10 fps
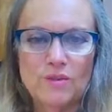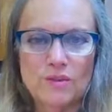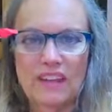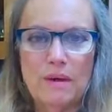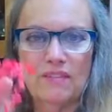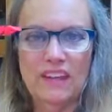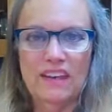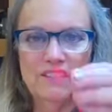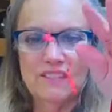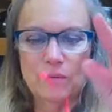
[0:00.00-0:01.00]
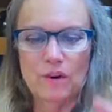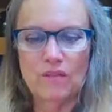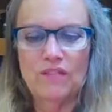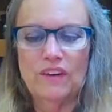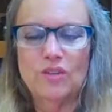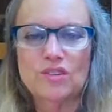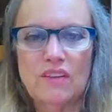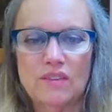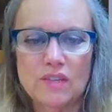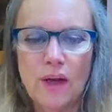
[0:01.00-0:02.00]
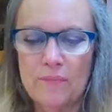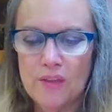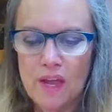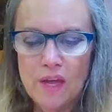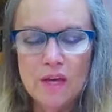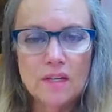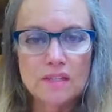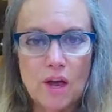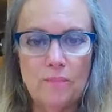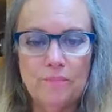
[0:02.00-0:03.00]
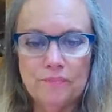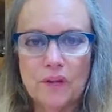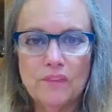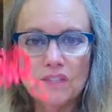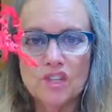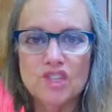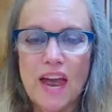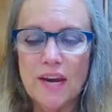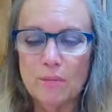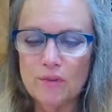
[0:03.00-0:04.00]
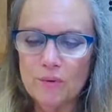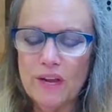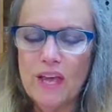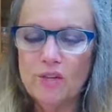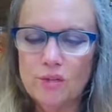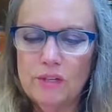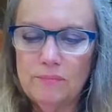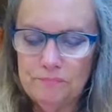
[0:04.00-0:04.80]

came out of a gift that one of our vendors gave us. Okay, so this is chat number 300.